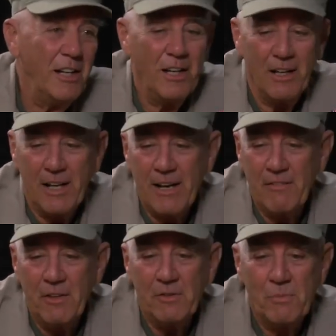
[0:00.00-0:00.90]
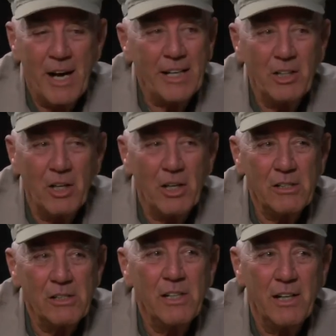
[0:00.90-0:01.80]
A lot of those
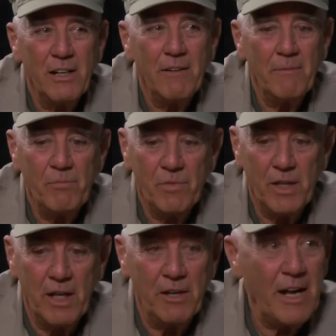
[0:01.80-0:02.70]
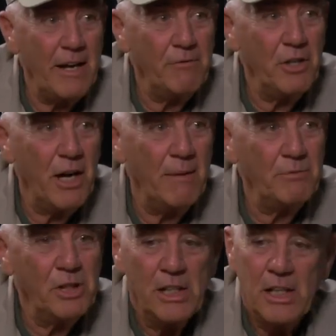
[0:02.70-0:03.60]
backyard little knife shops,